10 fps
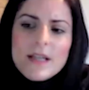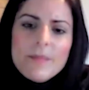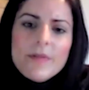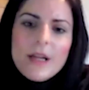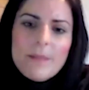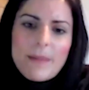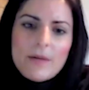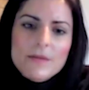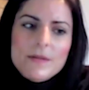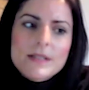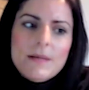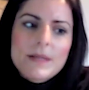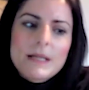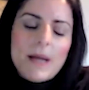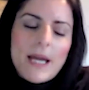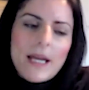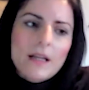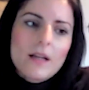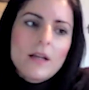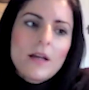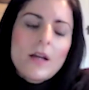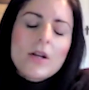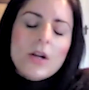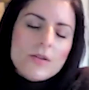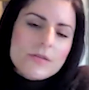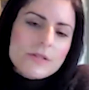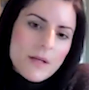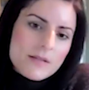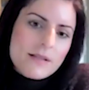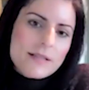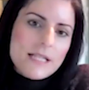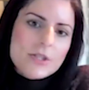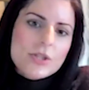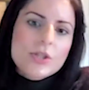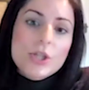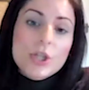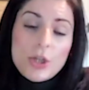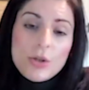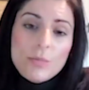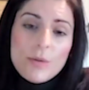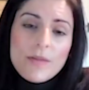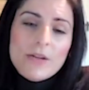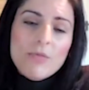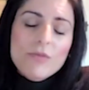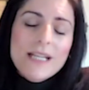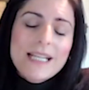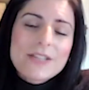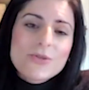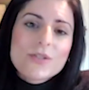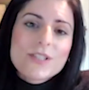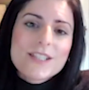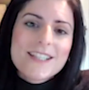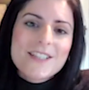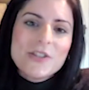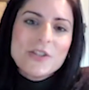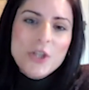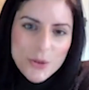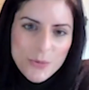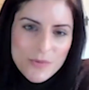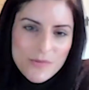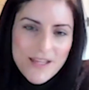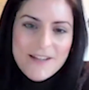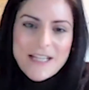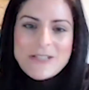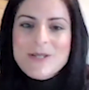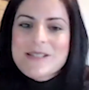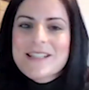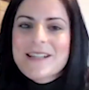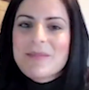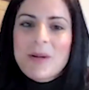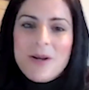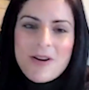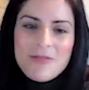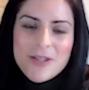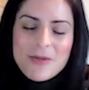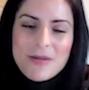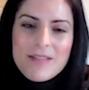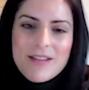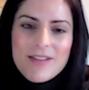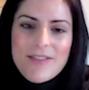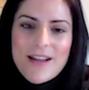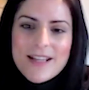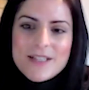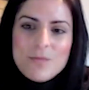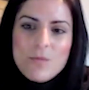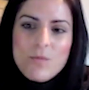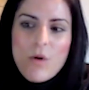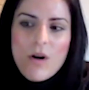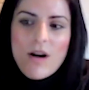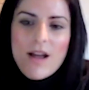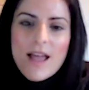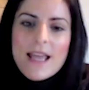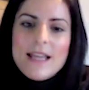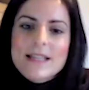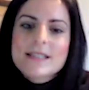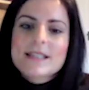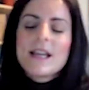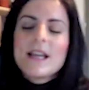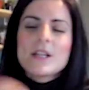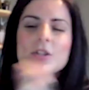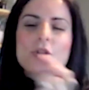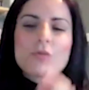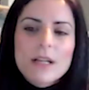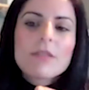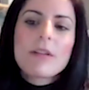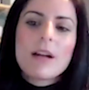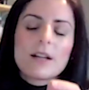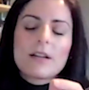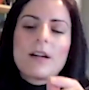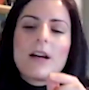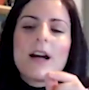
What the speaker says: something about somebody paying close personal attention to you, but they're not really interested in you. They're interested in a part of you. And I think that is what is triggering